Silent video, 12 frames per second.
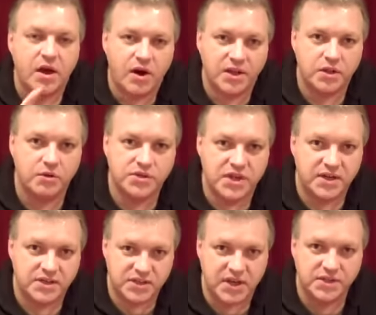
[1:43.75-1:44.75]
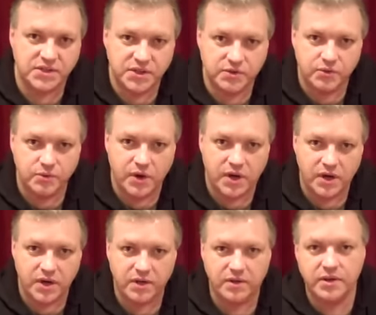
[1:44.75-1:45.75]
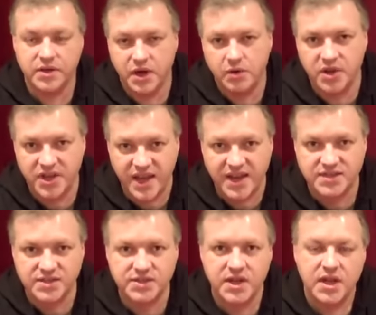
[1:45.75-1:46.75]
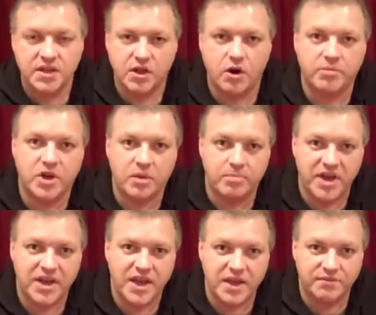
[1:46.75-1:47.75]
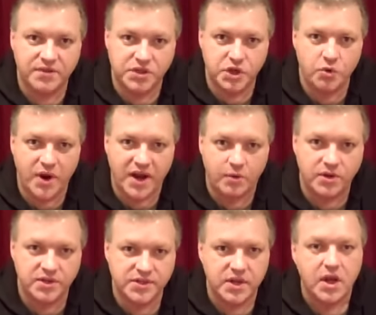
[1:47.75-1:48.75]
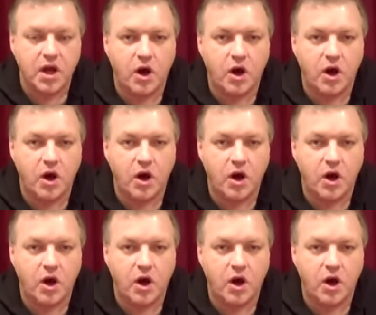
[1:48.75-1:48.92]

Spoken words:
I do say to the guests that I'm going to be here for 2 hours.